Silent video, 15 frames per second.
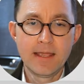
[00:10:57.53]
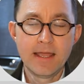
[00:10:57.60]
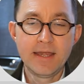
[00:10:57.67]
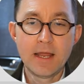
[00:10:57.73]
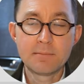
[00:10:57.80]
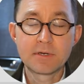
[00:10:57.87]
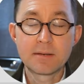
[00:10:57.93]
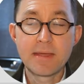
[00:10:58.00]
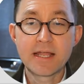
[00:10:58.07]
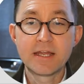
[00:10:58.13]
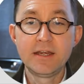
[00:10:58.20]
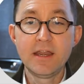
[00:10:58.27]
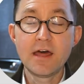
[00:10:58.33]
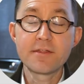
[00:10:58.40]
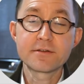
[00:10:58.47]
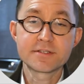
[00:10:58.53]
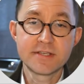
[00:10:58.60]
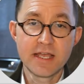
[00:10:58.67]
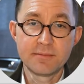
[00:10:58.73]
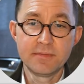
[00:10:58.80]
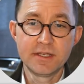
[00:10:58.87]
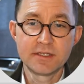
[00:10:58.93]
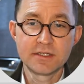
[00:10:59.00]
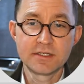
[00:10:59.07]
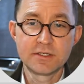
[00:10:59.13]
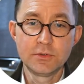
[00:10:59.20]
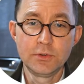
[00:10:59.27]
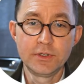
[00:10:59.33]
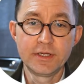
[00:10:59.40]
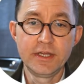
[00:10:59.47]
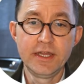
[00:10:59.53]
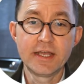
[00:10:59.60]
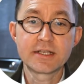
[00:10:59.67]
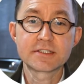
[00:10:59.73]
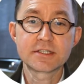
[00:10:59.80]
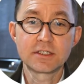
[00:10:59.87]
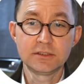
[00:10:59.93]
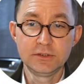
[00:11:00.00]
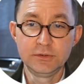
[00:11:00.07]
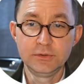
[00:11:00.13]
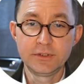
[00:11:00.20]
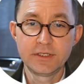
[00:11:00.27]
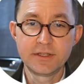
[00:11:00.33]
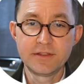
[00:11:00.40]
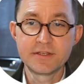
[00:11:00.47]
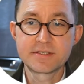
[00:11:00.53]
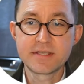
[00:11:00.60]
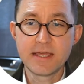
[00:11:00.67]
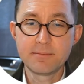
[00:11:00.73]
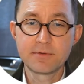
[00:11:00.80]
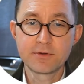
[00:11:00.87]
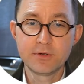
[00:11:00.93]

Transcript: And now I'm going to make another segment to exclude the same